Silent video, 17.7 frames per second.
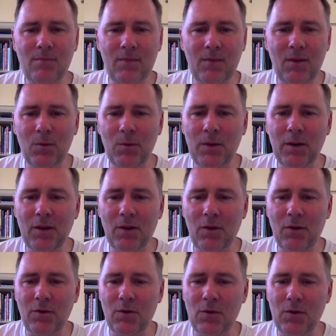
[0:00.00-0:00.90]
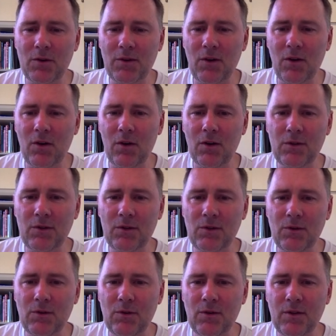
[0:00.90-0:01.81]
we can, of course, also
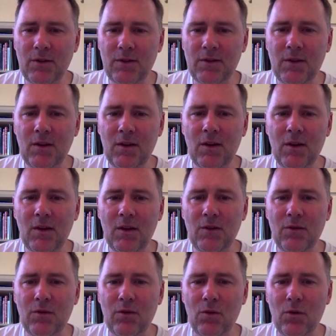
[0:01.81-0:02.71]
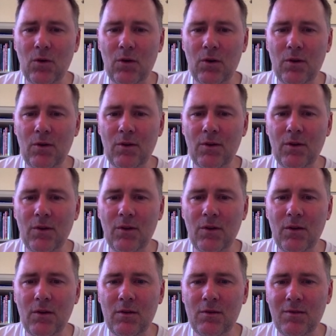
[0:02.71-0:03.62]
do this for
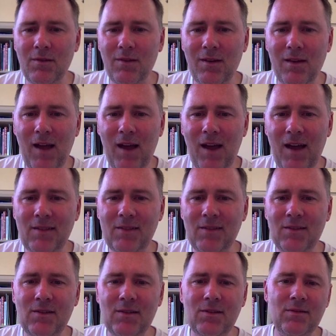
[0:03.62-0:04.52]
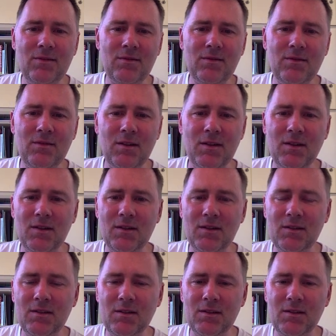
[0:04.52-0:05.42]
the last
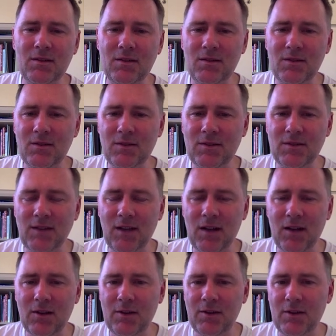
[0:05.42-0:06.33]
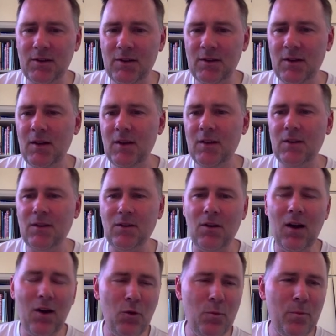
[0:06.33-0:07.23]
cell here. So
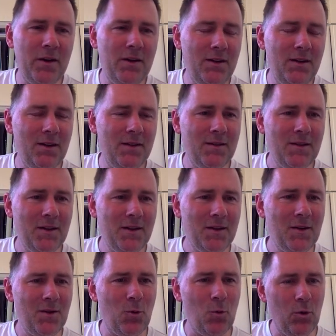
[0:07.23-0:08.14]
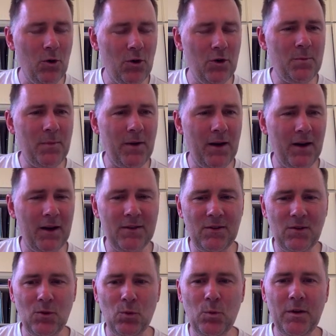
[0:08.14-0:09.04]
how many word
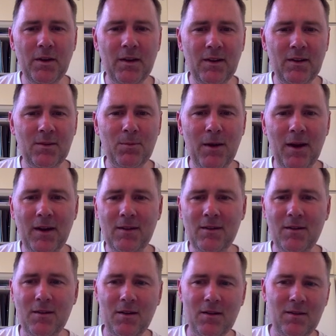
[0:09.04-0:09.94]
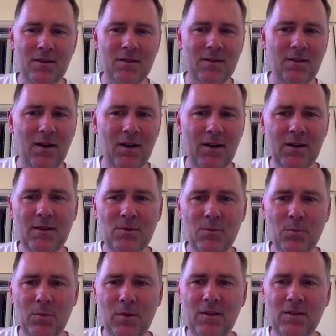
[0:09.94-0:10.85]
pairs do we expect that
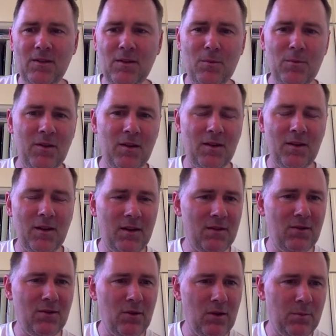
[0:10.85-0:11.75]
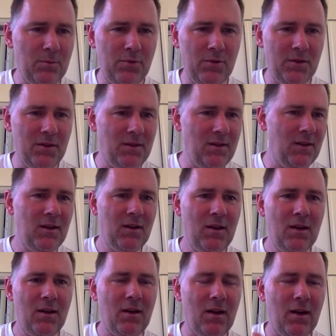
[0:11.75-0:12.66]
start with something that is not pretty
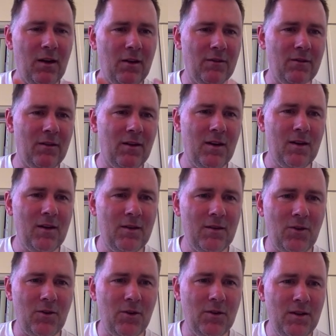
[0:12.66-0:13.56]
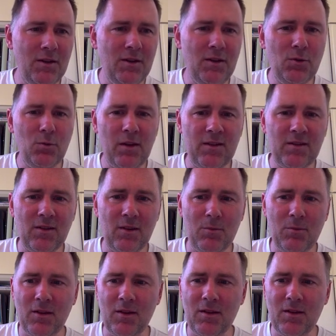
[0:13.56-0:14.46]
and continue with
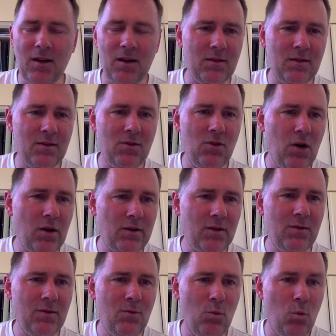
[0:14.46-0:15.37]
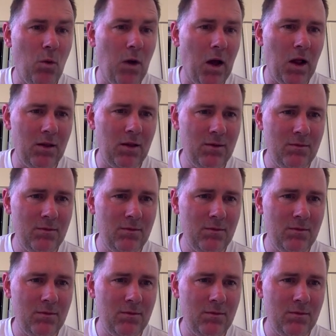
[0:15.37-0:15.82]
something that is not well,